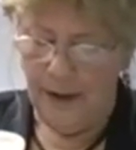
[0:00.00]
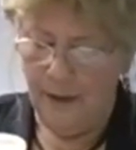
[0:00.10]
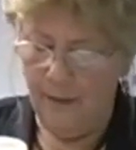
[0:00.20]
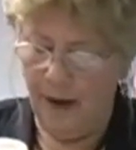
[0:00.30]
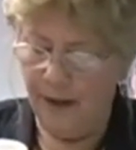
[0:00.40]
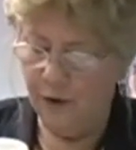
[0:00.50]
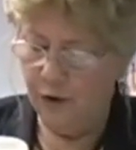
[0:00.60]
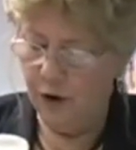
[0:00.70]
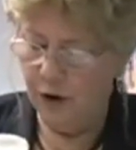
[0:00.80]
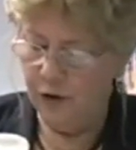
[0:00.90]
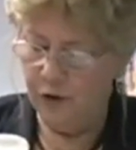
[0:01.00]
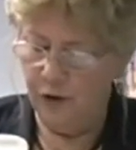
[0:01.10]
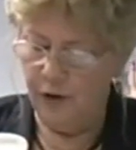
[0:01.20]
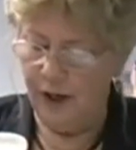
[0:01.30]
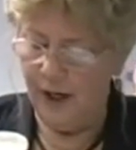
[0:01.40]
The main structures
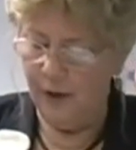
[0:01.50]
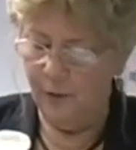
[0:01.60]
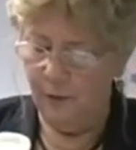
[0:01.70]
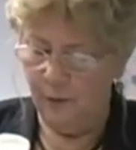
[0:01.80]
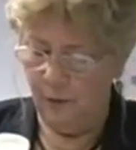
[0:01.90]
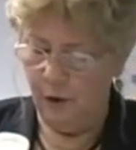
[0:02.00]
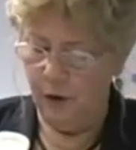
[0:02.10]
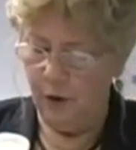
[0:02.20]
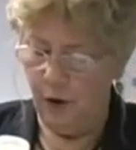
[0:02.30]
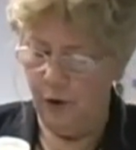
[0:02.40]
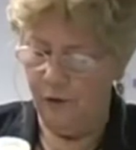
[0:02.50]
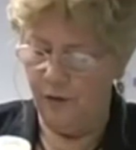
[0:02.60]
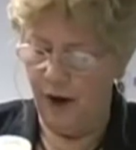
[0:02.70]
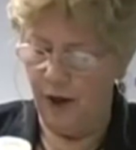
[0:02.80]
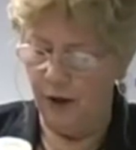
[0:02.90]
of the hair root are the
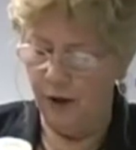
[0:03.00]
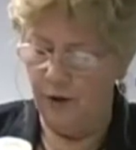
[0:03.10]
follicle,